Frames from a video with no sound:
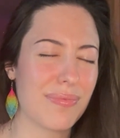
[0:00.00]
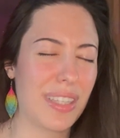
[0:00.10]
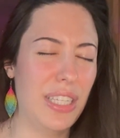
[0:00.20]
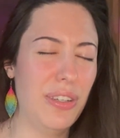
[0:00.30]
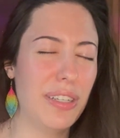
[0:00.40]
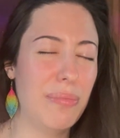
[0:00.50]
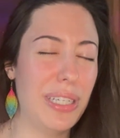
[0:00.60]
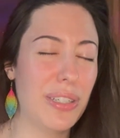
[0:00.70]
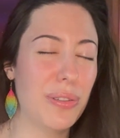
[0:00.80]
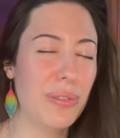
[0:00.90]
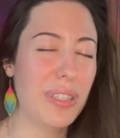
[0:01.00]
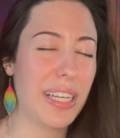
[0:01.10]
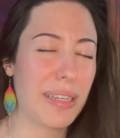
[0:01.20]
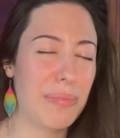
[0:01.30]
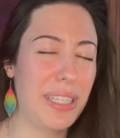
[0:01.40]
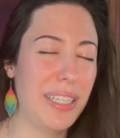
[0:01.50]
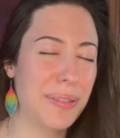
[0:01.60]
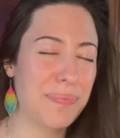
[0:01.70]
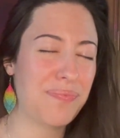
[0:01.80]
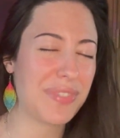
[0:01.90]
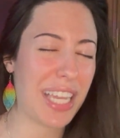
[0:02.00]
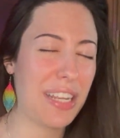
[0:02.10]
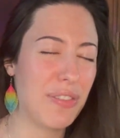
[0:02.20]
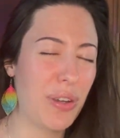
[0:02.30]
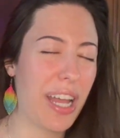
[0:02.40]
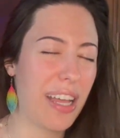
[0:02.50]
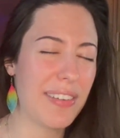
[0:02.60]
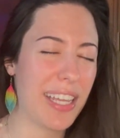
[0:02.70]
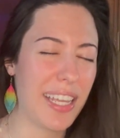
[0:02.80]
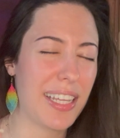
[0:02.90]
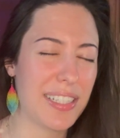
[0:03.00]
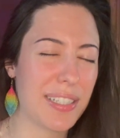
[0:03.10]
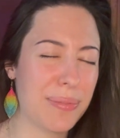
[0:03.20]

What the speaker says: You can be cool like me, and if you have a hand,